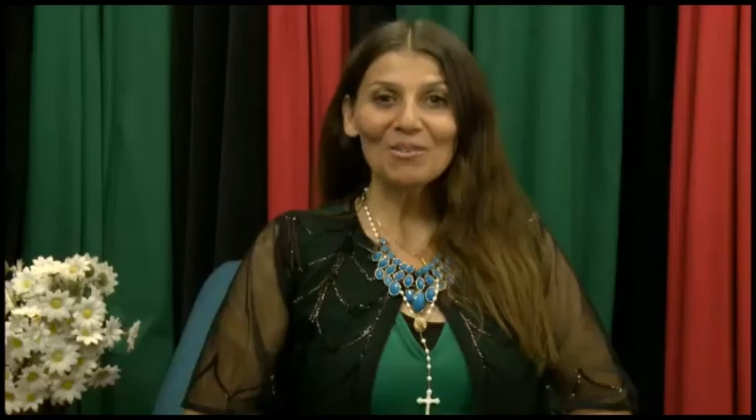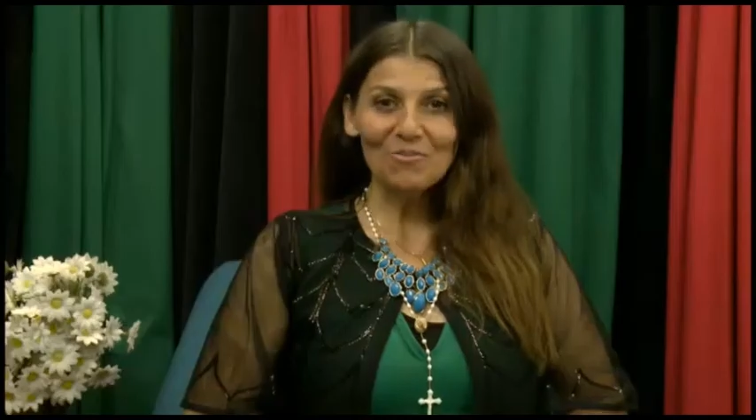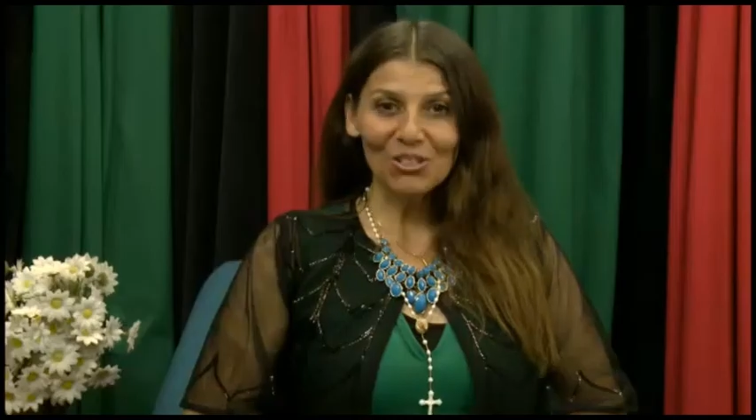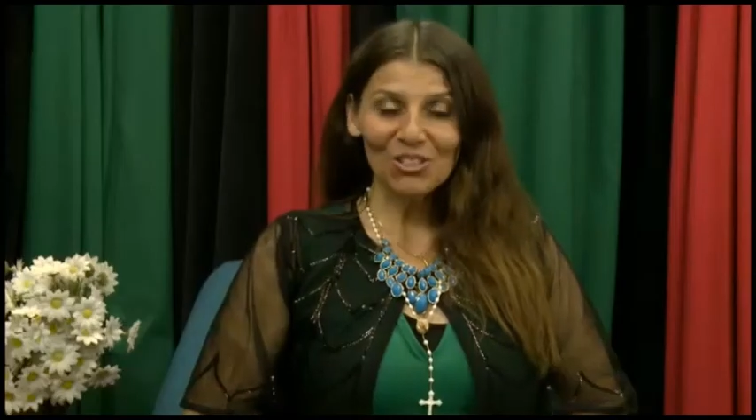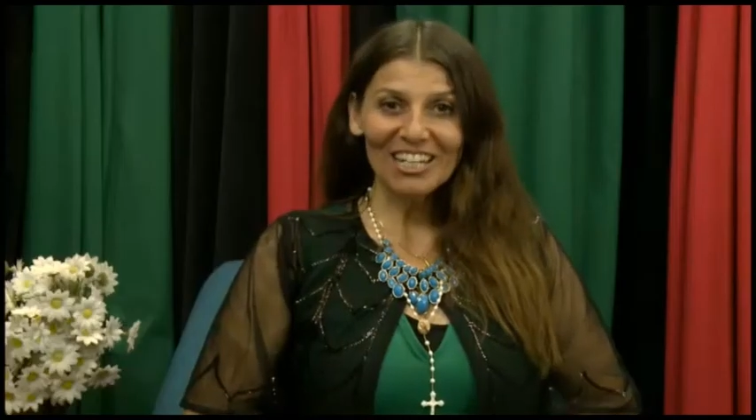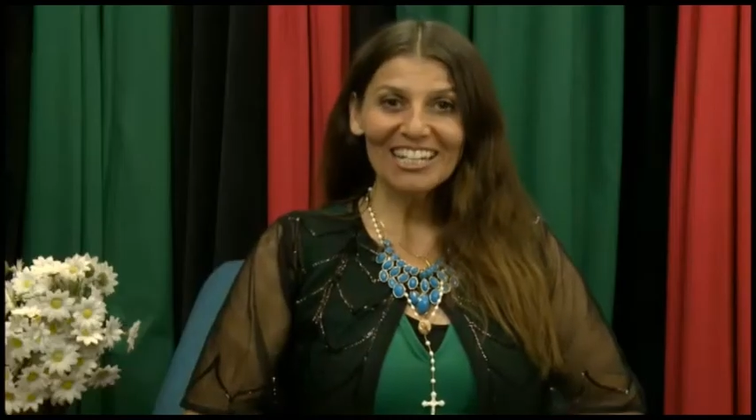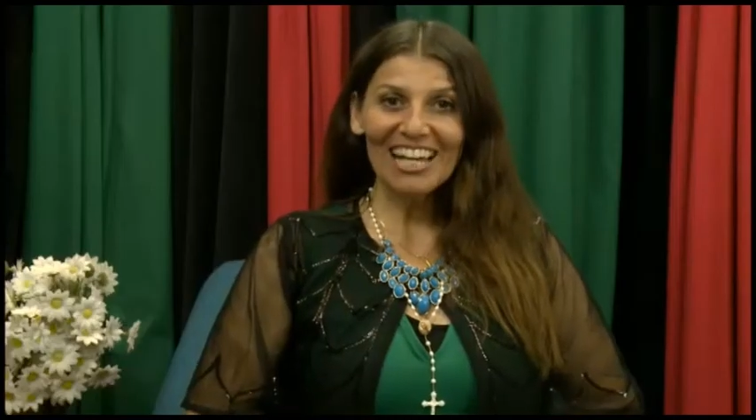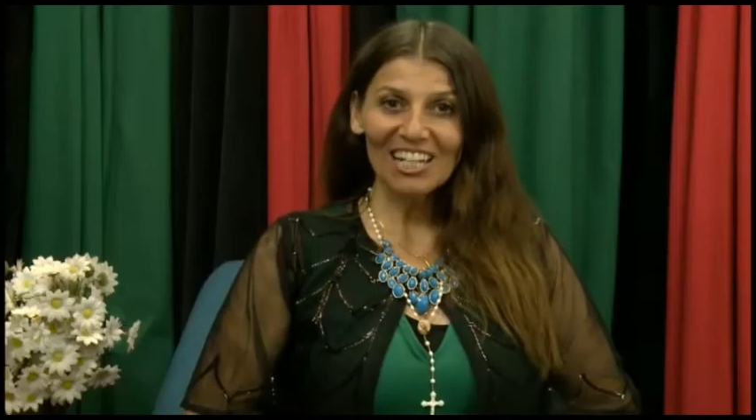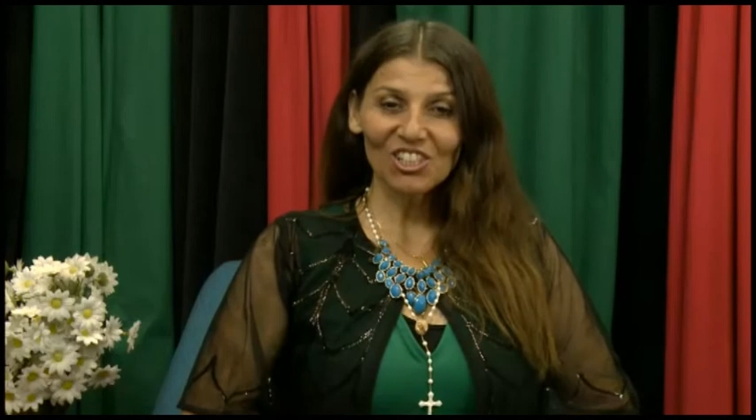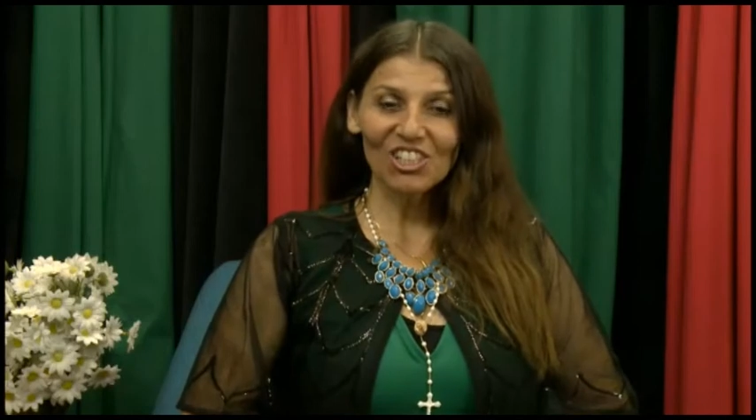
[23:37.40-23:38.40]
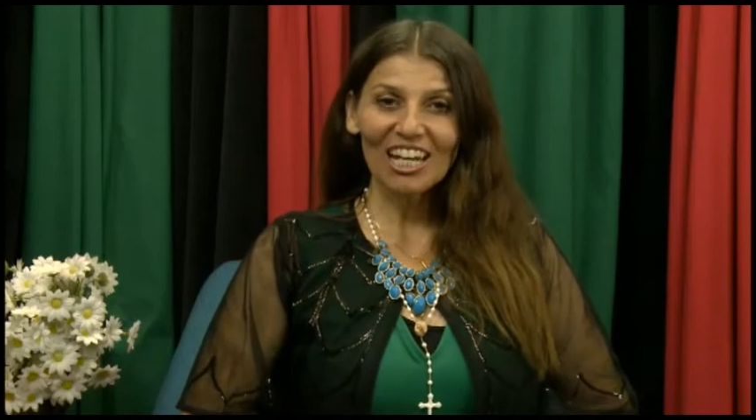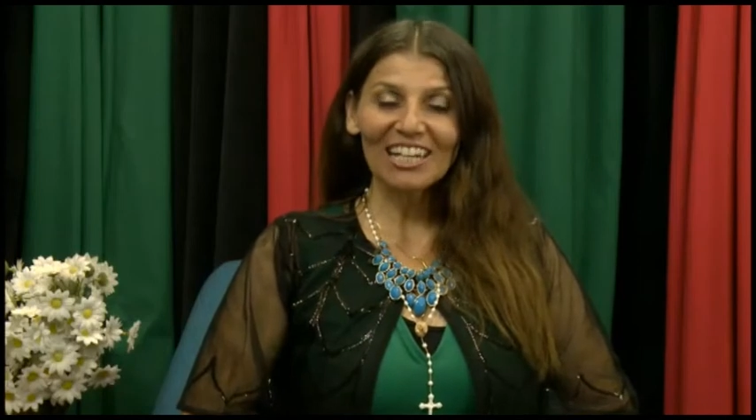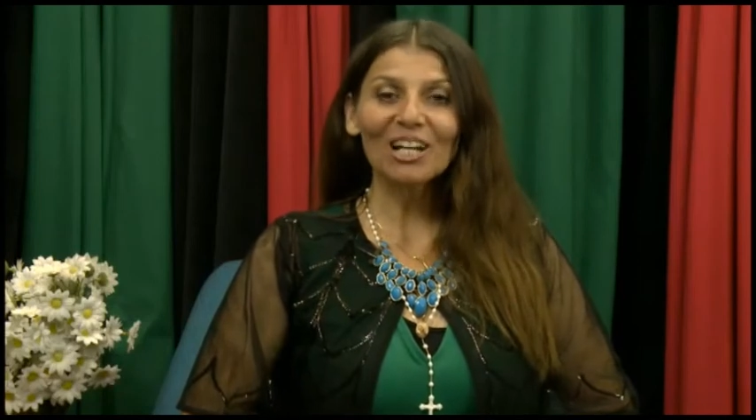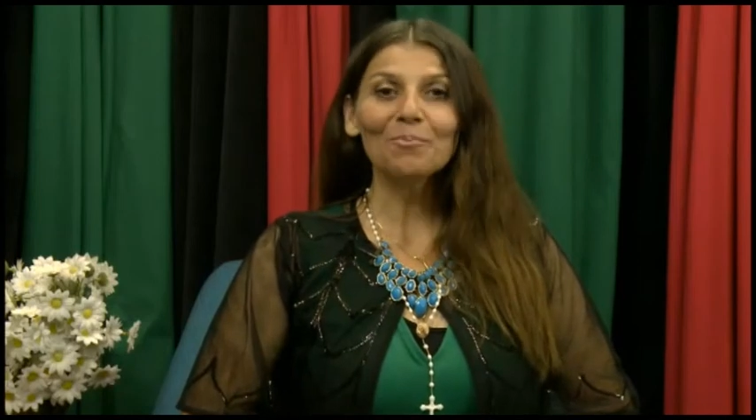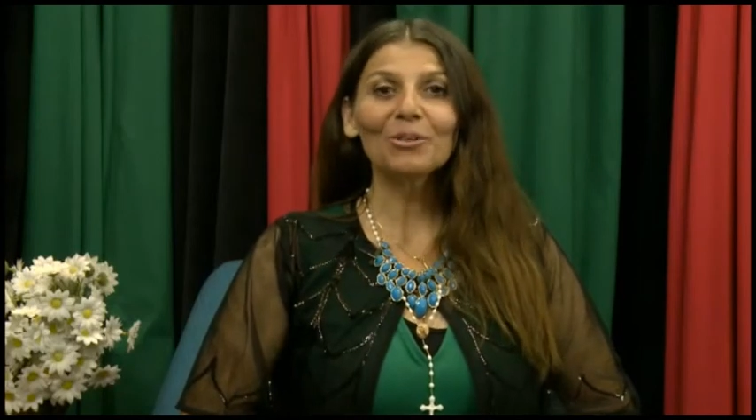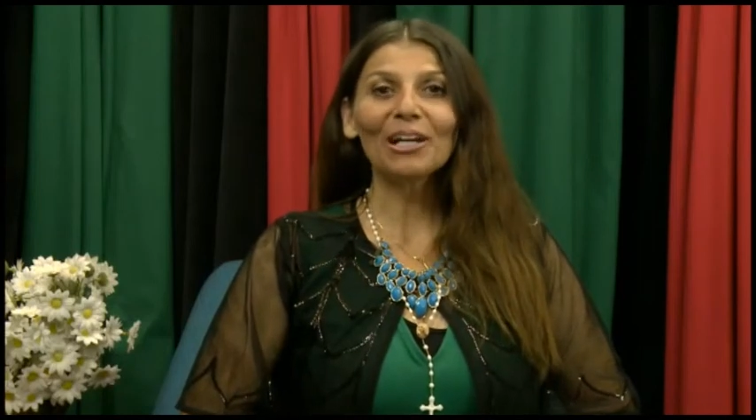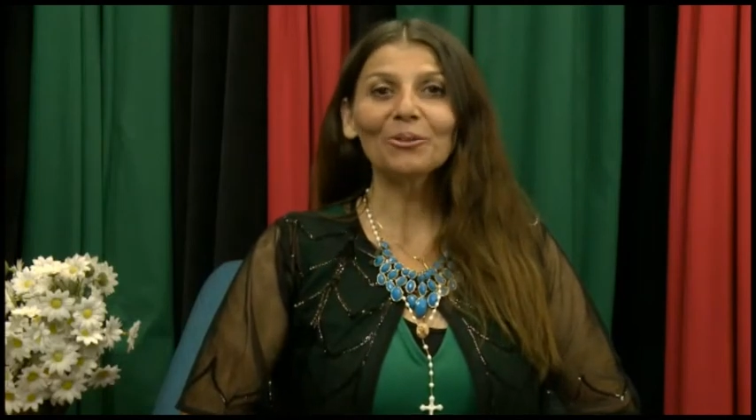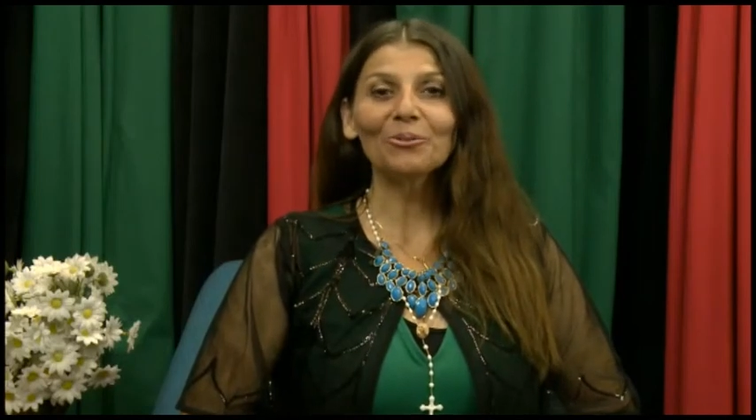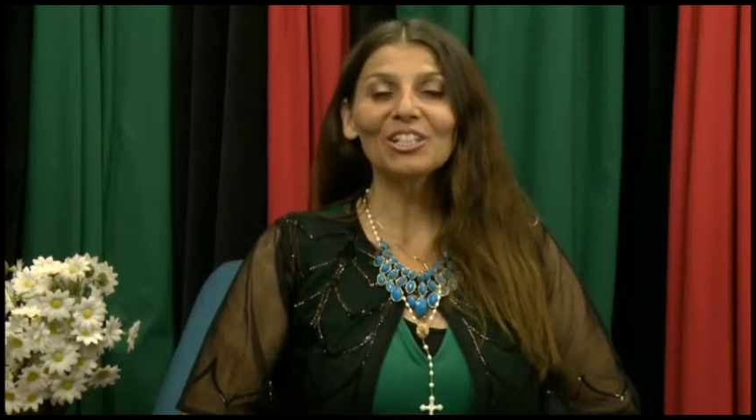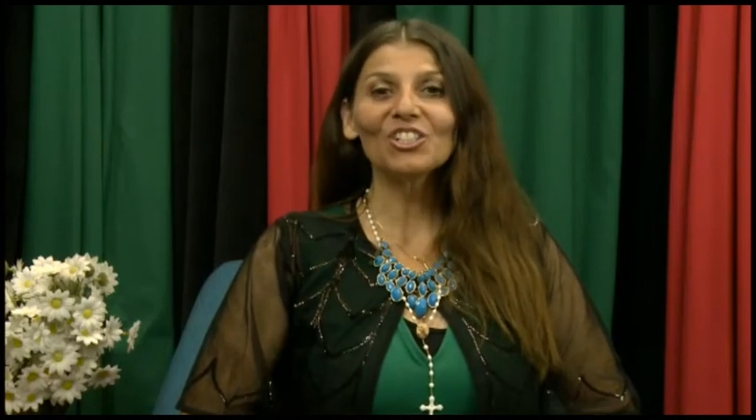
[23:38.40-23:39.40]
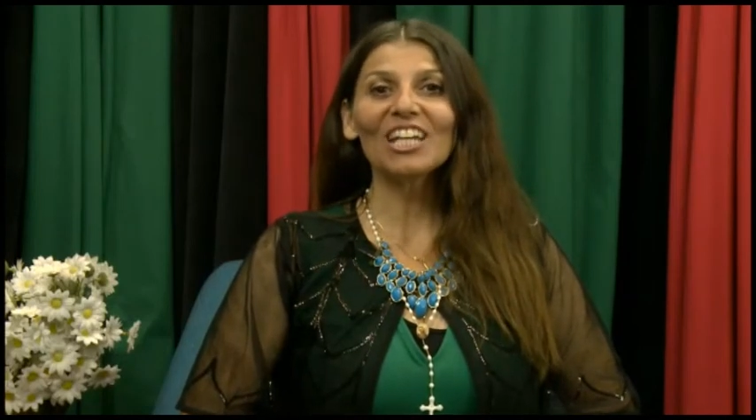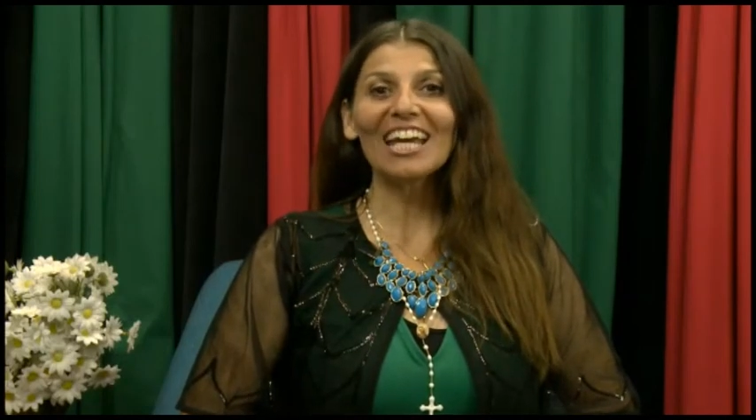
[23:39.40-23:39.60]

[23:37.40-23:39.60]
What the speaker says: watching Nat Chat. I'm Mirella Rich,